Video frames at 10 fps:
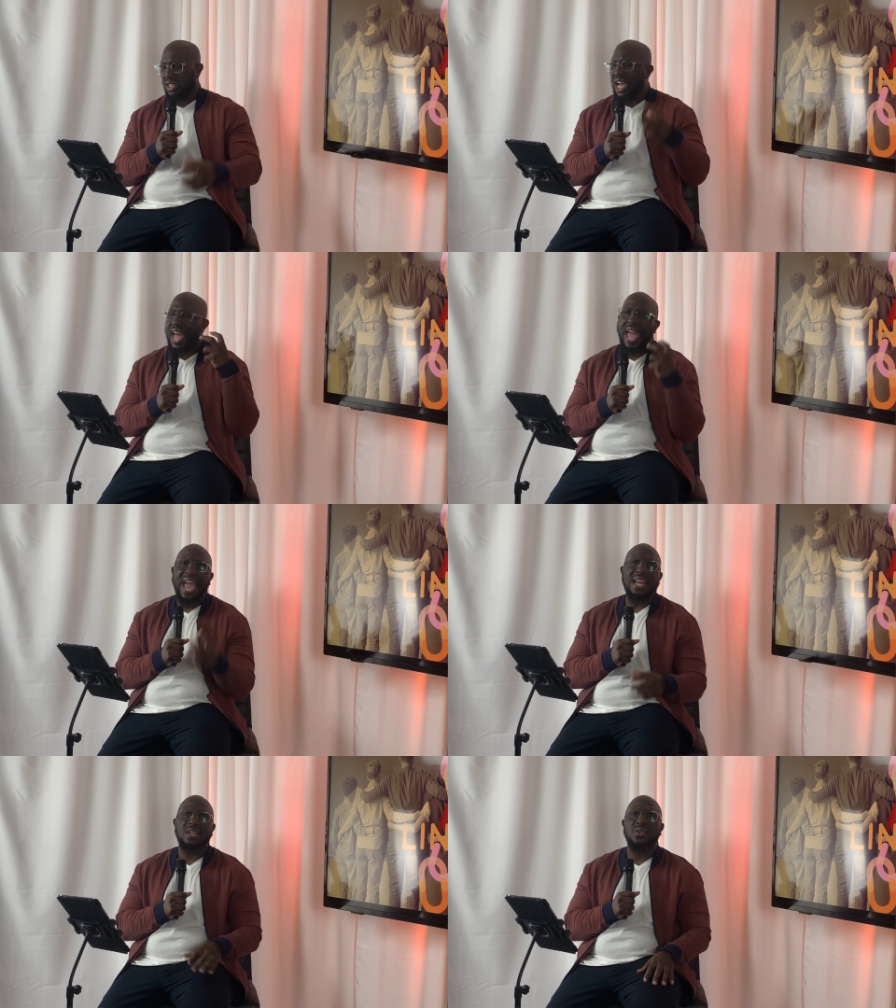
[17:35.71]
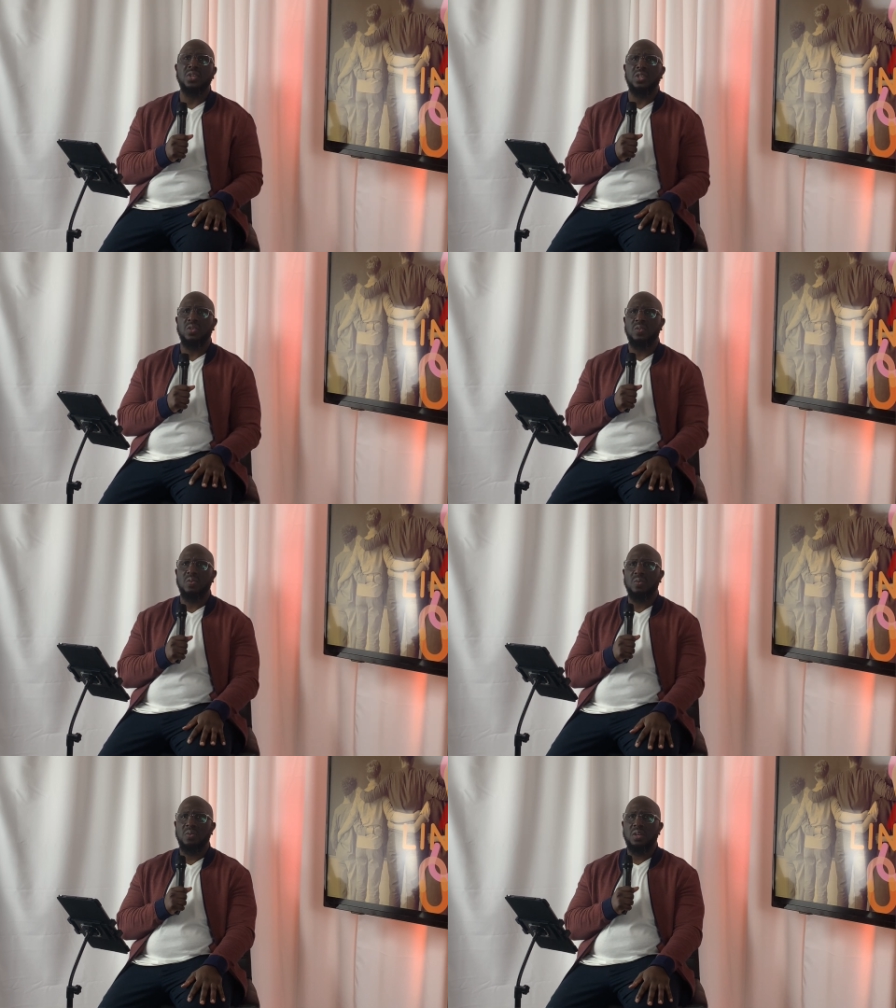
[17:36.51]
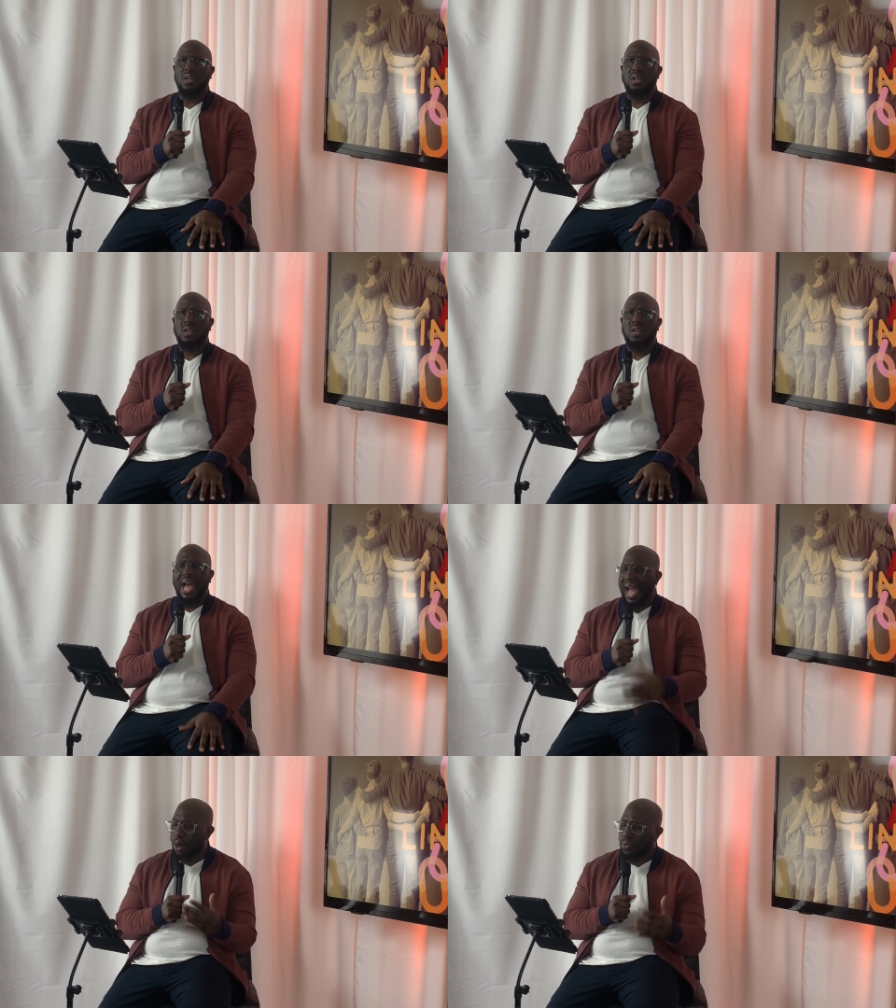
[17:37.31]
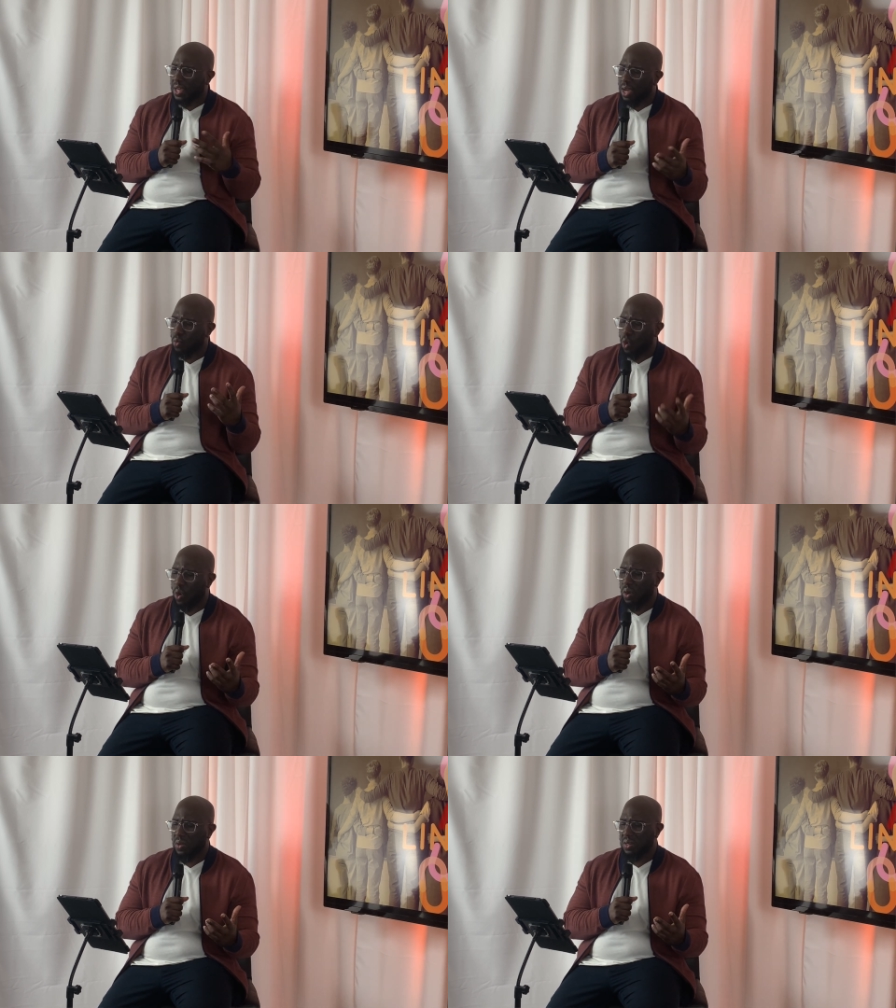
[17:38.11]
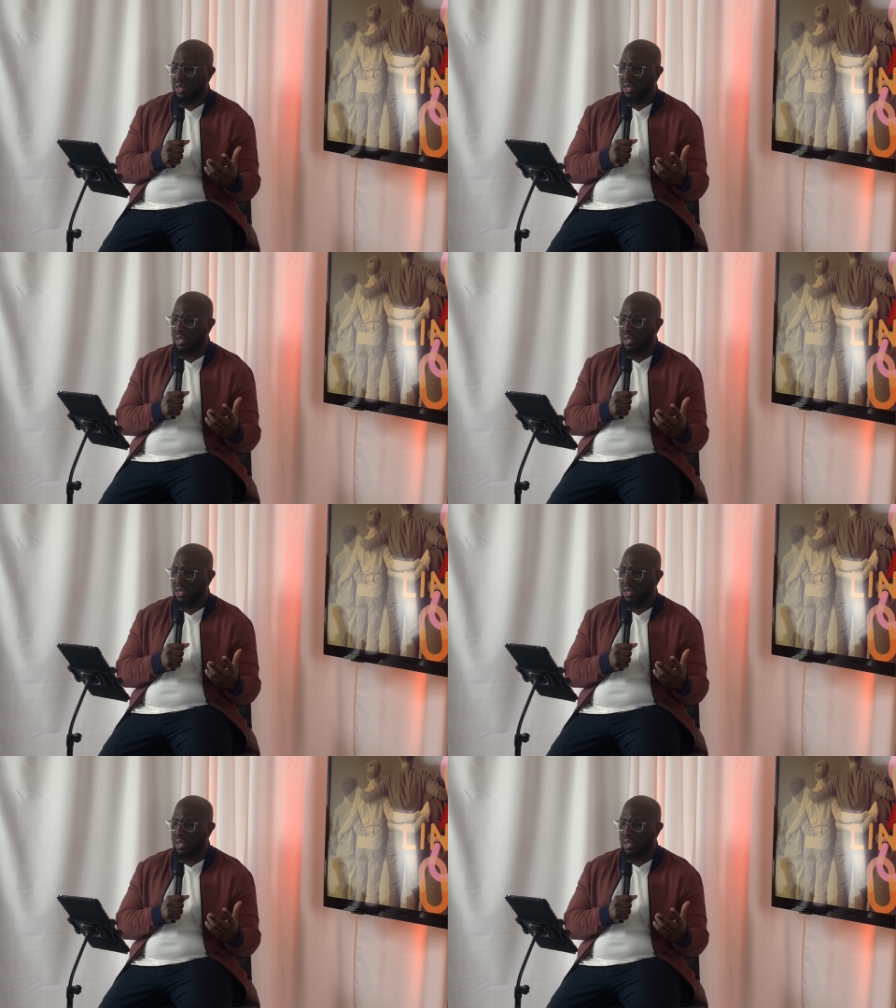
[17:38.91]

to handle you how they want.